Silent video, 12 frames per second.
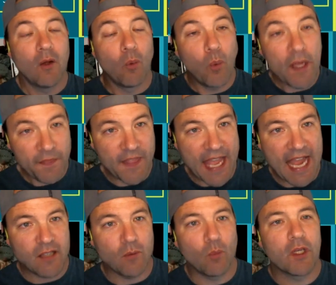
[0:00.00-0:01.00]
With
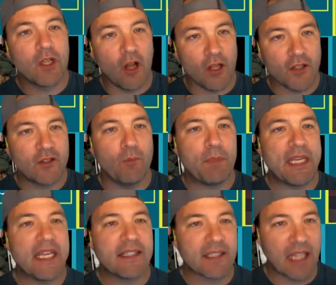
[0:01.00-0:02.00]
that would also
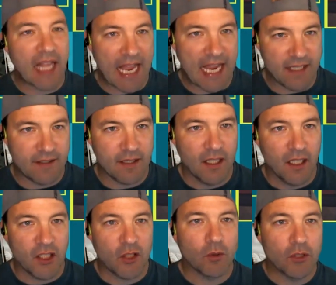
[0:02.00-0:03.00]
be slides.
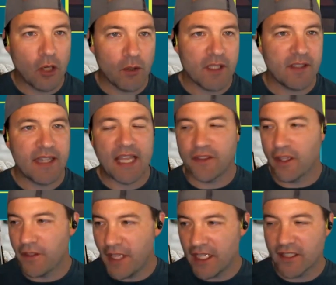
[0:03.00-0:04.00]
You'll notice that the
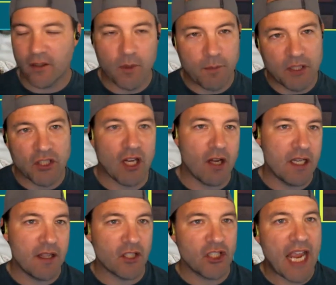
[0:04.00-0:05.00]
things that we've been sharing
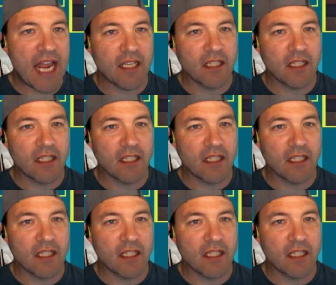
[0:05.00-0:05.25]
in the chat,